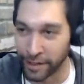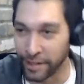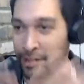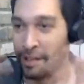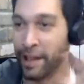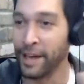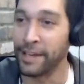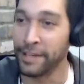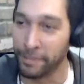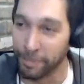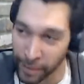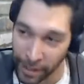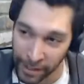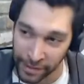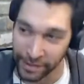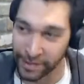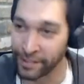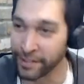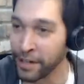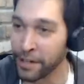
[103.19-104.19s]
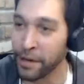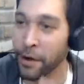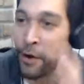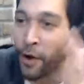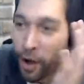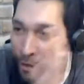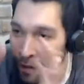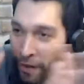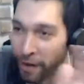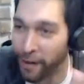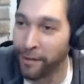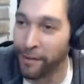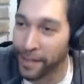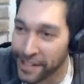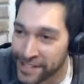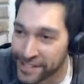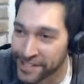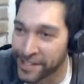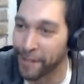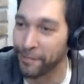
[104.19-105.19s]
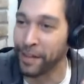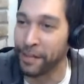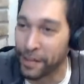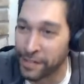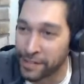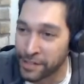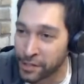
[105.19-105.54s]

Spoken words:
Enlightenment and all this stuff. Like